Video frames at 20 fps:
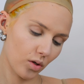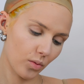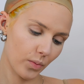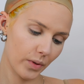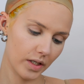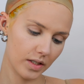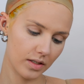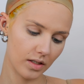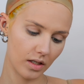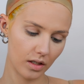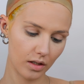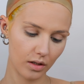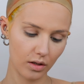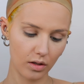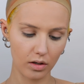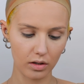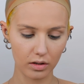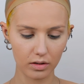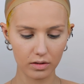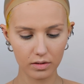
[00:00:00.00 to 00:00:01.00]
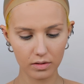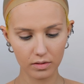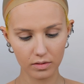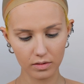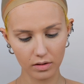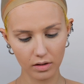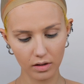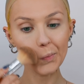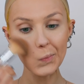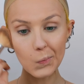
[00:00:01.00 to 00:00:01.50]
Lopez Inglot
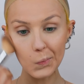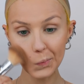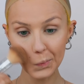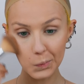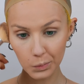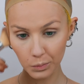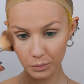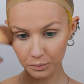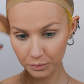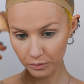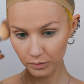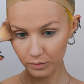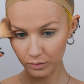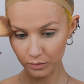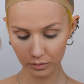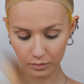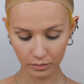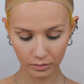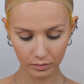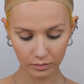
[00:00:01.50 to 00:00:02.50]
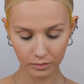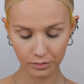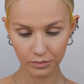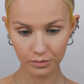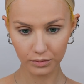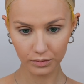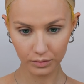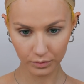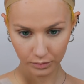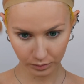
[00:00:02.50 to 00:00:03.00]
uh, uh, uh,
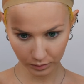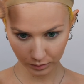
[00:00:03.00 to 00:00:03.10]
uh,